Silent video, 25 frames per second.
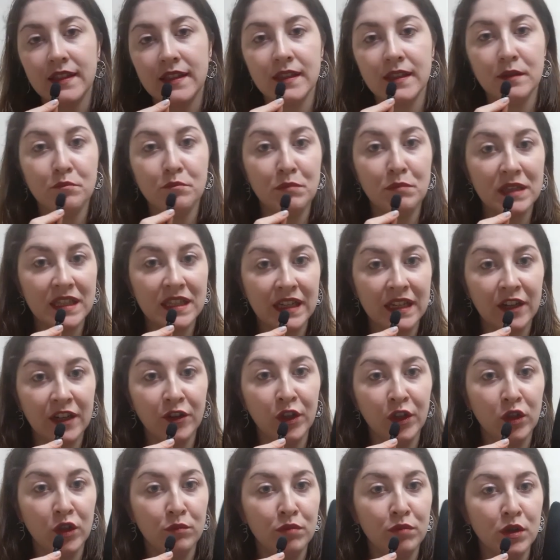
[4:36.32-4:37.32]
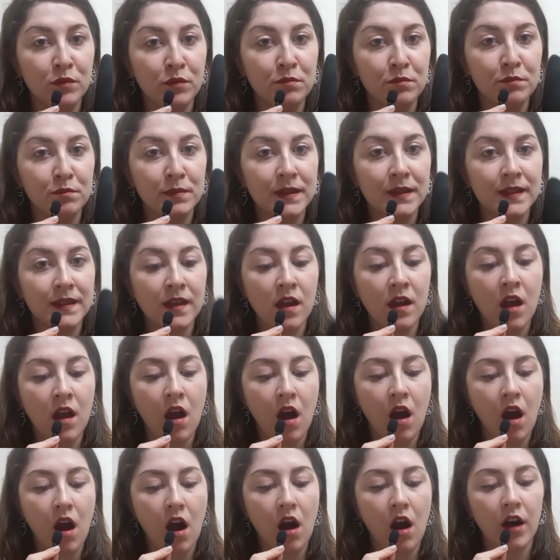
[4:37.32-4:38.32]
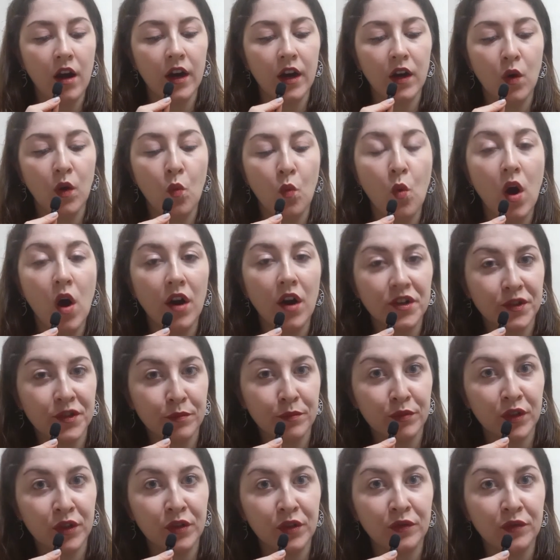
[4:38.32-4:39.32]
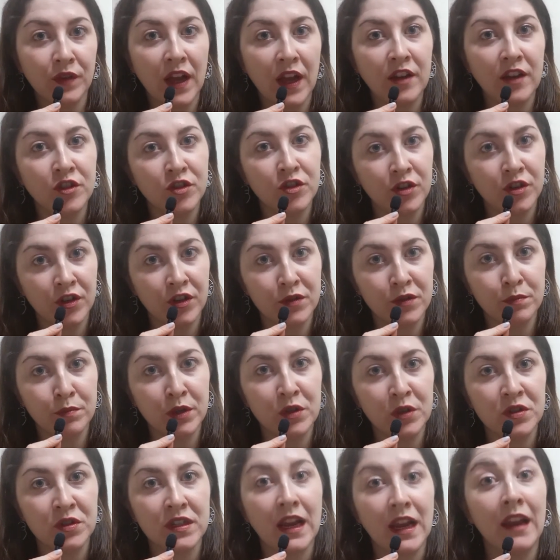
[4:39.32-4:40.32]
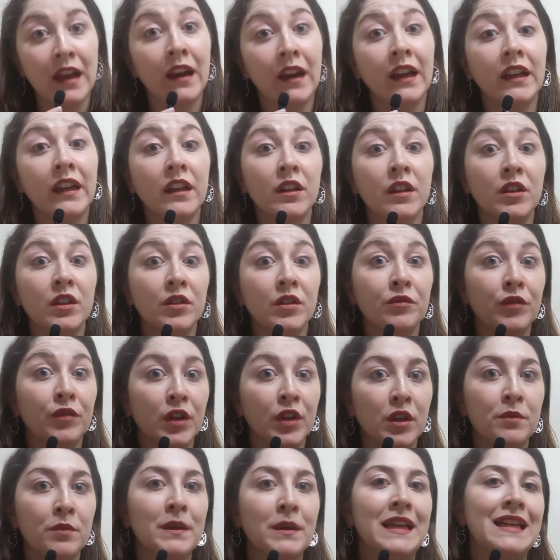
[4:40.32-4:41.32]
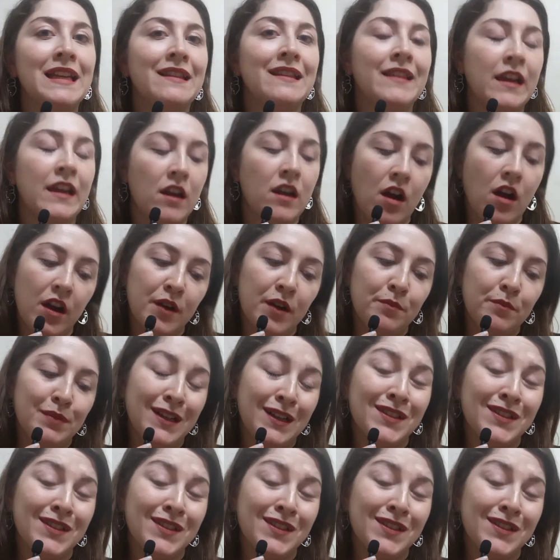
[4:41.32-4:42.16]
material pumps are waterproof and dirt proof, and I can confirm they are because it